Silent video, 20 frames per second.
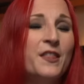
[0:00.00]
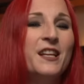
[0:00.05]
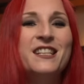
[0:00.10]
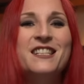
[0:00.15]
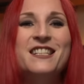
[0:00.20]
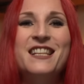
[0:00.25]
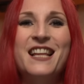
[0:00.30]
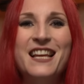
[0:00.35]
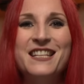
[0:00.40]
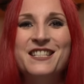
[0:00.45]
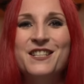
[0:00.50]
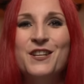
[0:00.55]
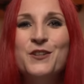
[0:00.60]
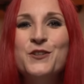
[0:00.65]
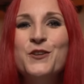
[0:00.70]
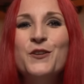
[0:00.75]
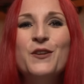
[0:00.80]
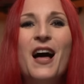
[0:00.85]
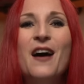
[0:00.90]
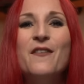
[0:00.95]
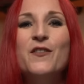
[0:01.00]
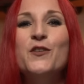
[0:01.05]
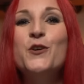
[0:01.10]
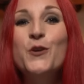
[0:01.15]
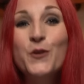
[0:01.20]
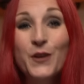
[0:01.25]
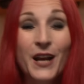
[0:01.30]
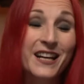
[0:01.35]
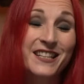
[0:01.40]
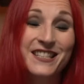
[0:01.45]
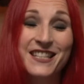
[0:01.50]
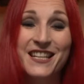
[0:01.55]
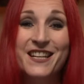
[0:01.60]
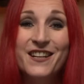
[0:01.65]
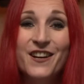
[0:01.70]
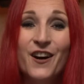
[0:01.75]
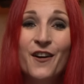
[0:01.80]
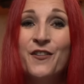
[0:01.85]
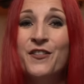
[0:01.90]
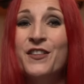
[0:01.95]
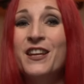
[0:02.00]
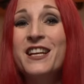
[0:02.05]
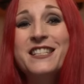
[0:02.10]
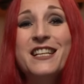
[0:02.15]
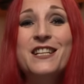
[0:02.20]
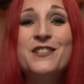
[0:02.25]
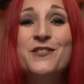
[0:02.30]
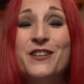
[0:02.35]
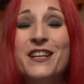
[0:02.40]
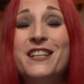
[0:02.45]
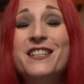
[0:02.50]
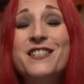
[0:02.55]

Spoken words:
this lesson, you'll have a good idea of things that you can